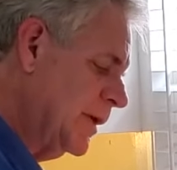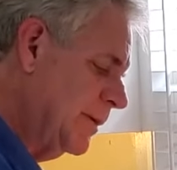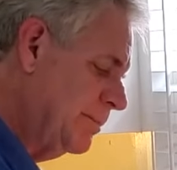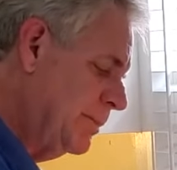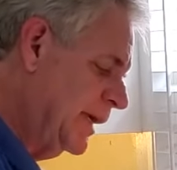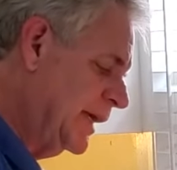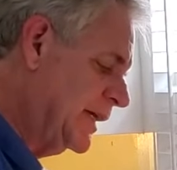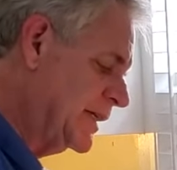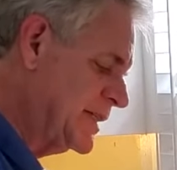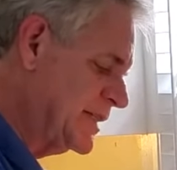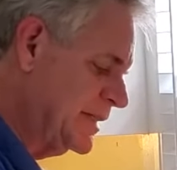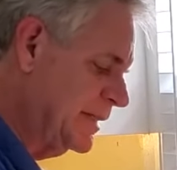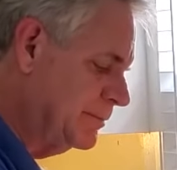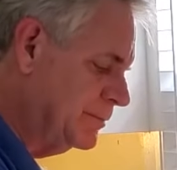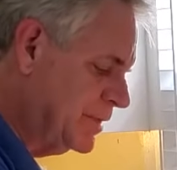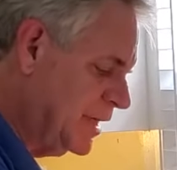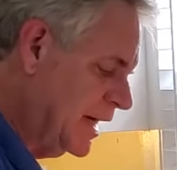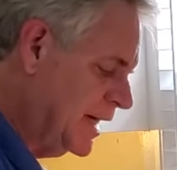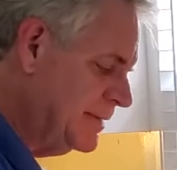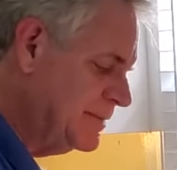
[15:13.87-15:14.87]
because
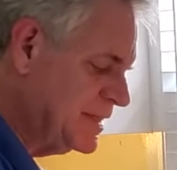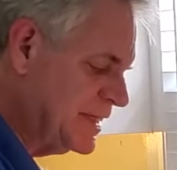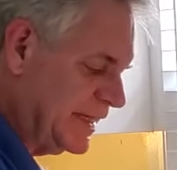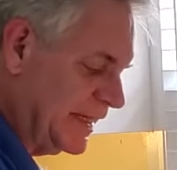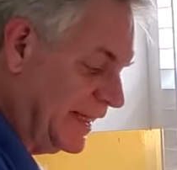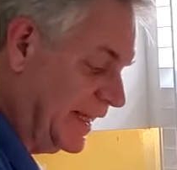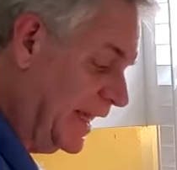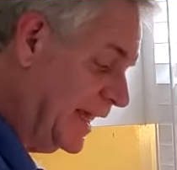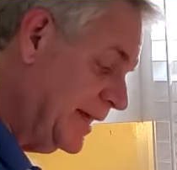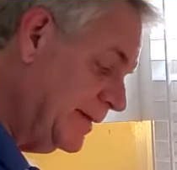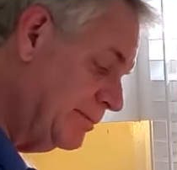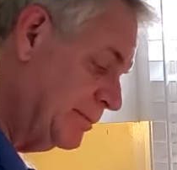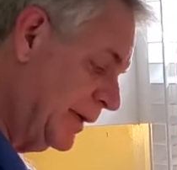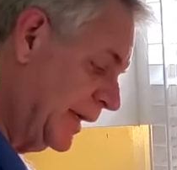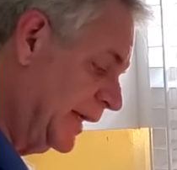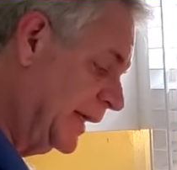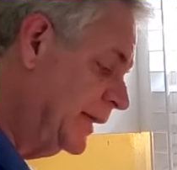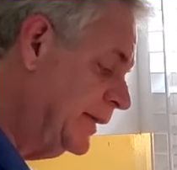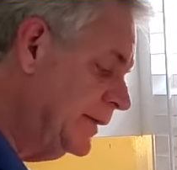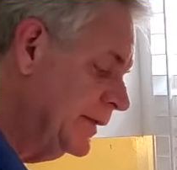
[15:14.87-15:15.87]
sometimes it can
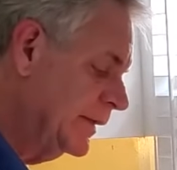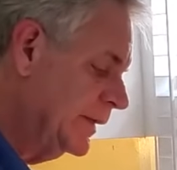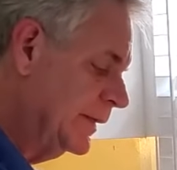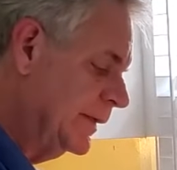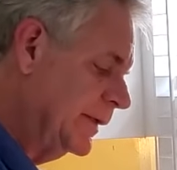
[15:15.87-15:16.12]
be,